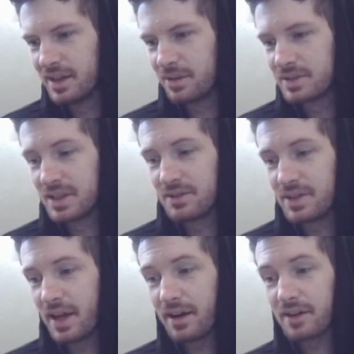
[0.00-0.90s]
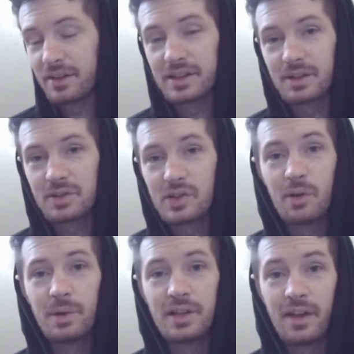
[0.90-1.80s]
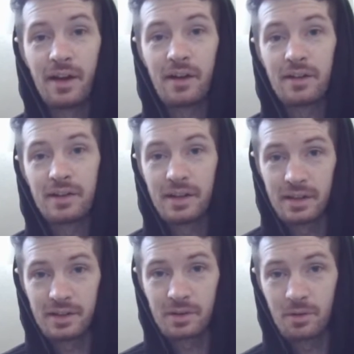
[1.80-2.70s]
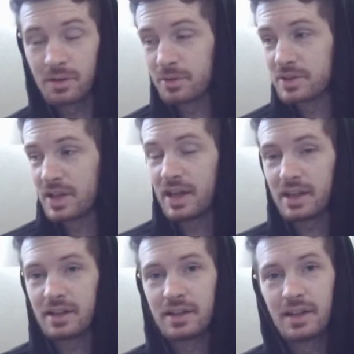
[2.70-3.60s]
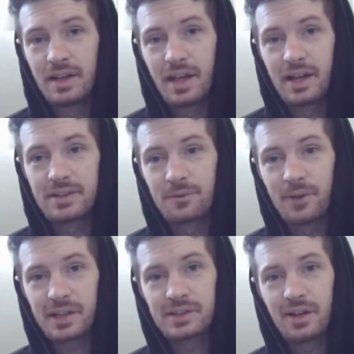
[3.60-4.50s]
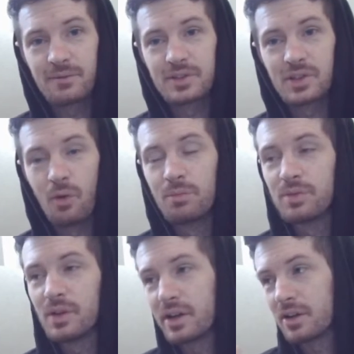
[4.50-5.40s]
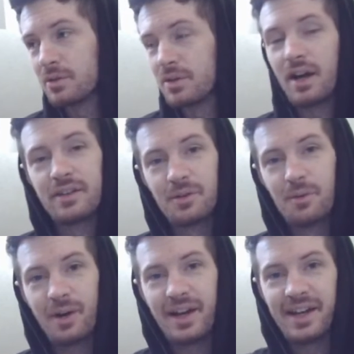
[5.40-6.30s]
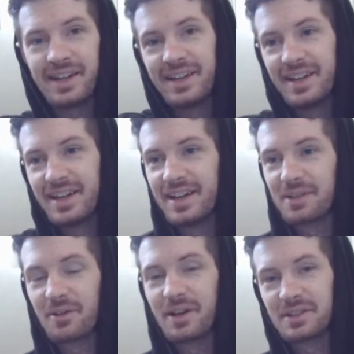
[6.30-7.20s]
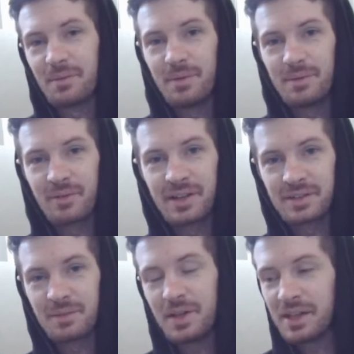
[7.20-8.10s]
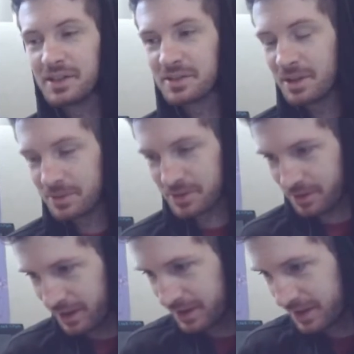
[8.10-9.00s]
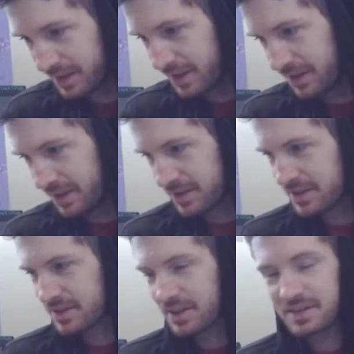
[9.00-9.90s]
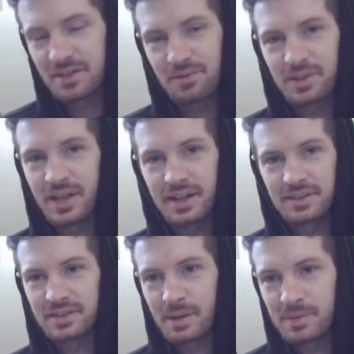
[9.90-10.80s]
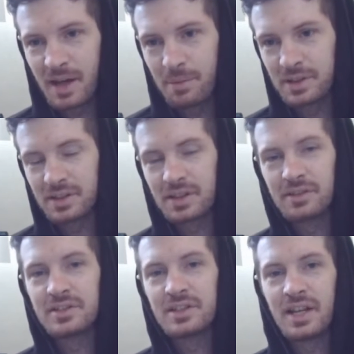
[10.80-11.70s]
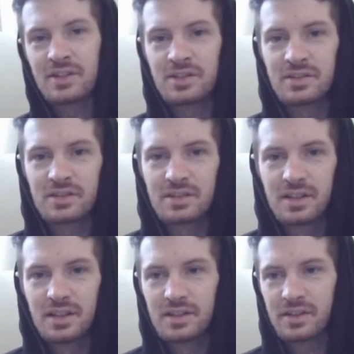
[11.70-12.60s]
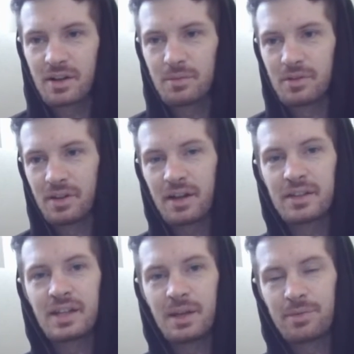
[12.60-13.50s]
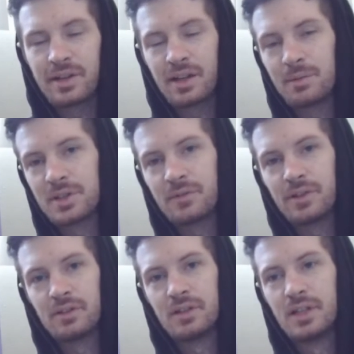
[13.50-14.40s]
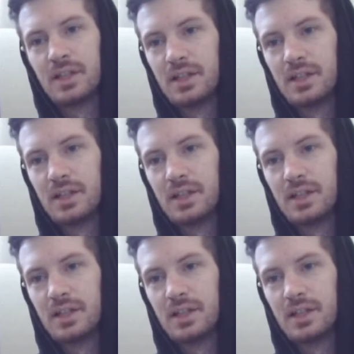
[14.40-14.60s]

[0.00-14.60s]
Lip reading: He wasn't even there. Like, there was nobody there, and the corner was taken, and it deflected off his own player who got in the way, and then right to me. So that was great. Just like stuff like that just kept happening. The collision engine's terrible. A lot of the gameplay elements feel